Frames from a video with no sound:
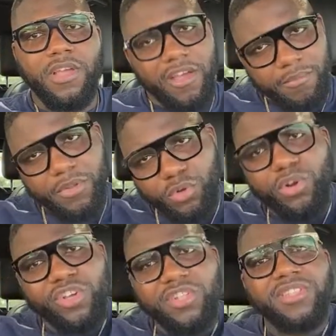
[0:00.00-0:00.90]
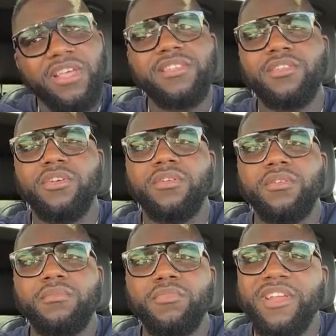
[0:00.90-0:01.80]
I do little things, you know.
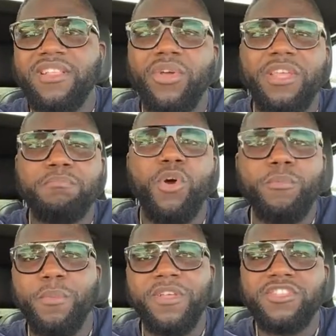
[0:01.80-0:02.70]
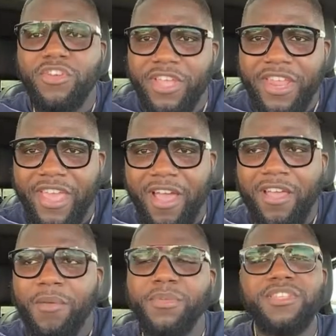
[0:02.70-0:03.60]
But that's when he booked me up, I say, yo, you there?
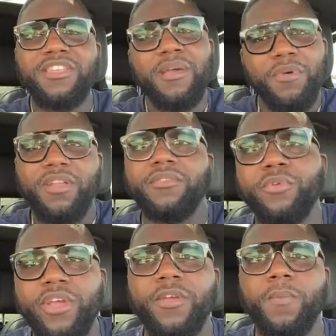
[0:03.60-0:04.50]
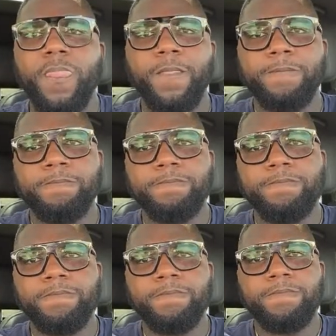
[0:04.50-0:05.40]
I say, yeah, man, Ray.
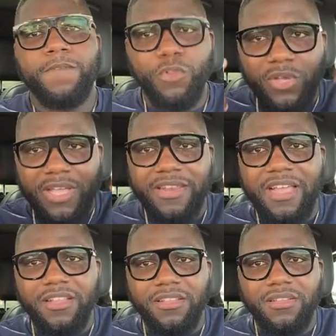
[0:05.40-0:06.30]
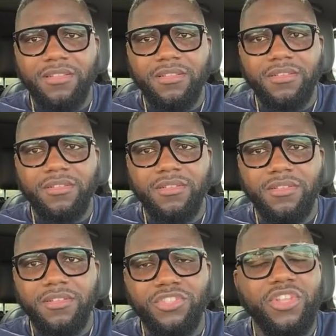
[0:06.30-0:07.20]
Look at that.
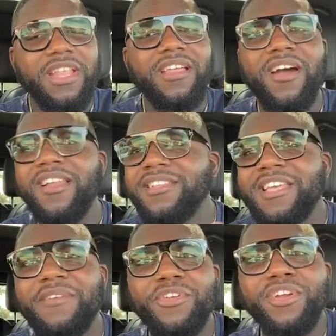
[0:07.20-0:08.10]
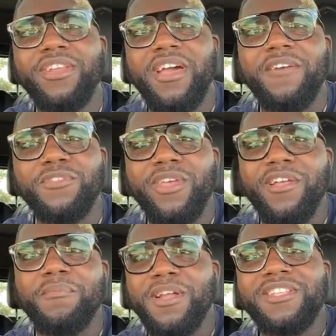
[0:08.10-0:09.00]
So not all the time you're going to have to help
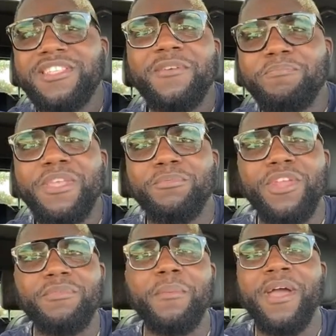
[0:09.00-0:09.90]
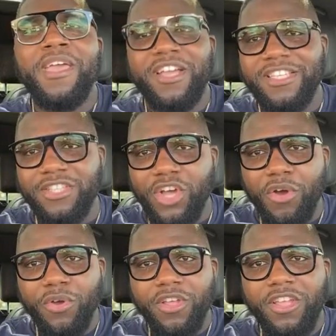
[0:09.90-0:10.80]
back the same people. Because
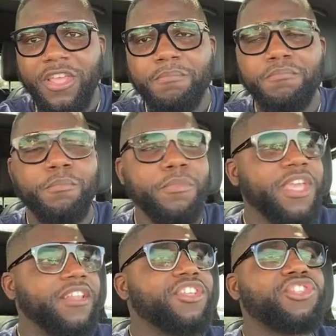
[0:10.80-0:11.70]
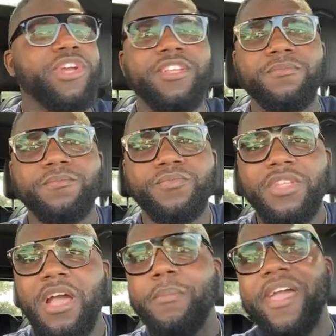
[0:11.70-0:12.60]
now, me get the strength,
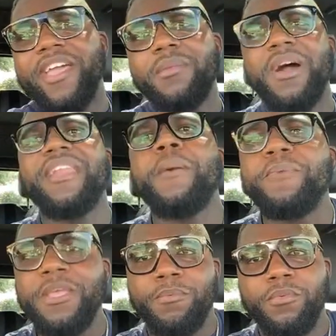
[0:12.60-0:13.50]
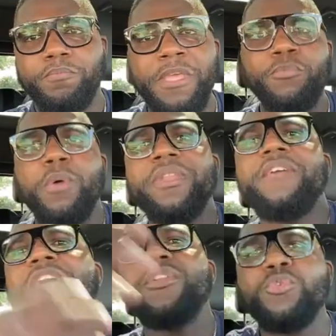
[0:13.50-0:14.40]
and I help other people. People who I
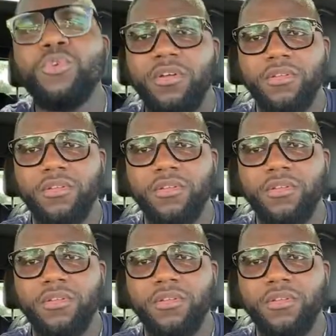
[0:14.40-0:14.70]
never know.